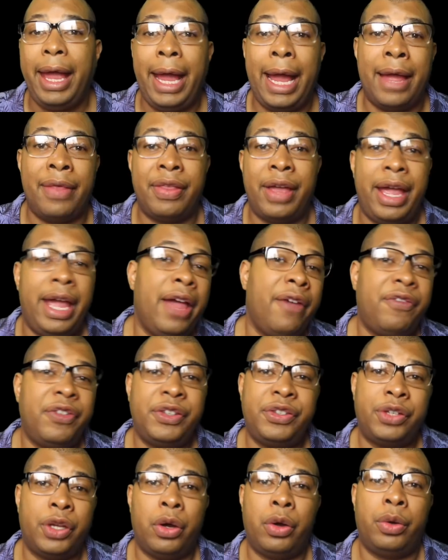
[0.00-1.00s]
And the
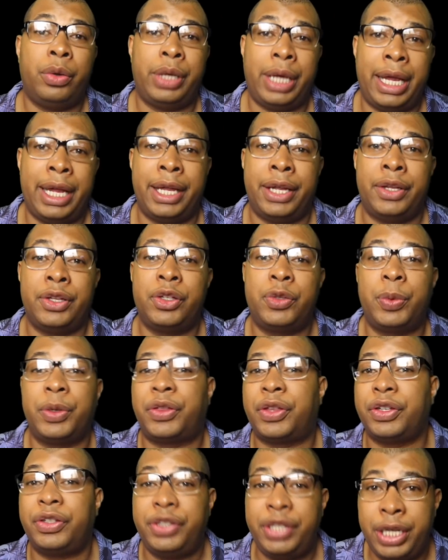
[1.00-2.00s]
episode ends
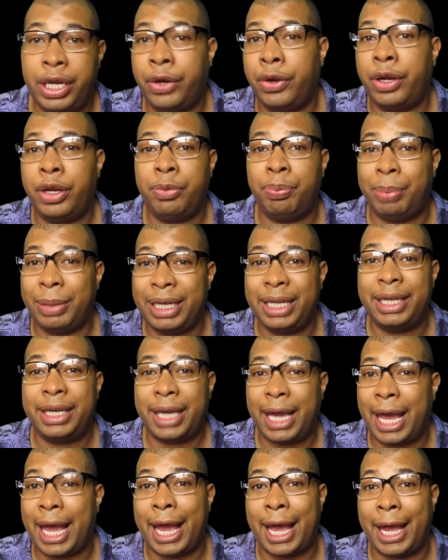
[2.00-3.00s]
with a teary
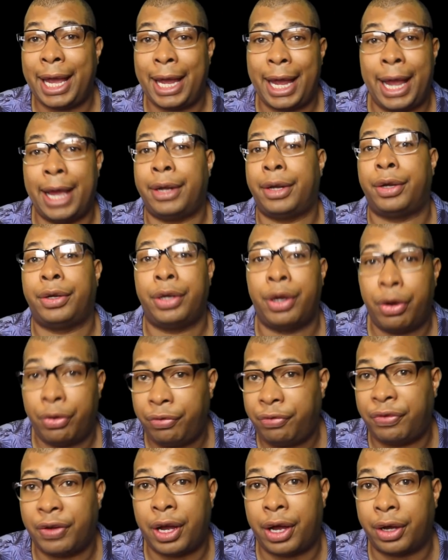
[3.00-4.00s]
BK and a no
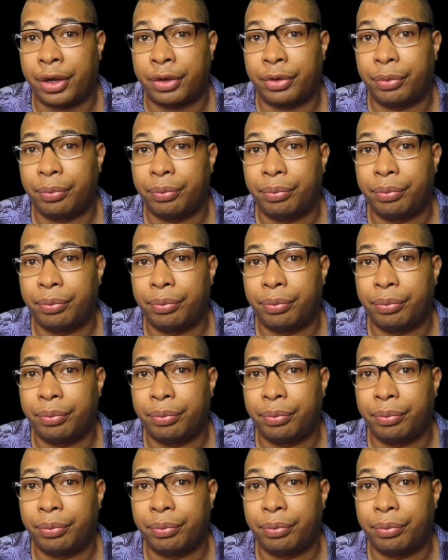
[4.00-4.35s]
fuck.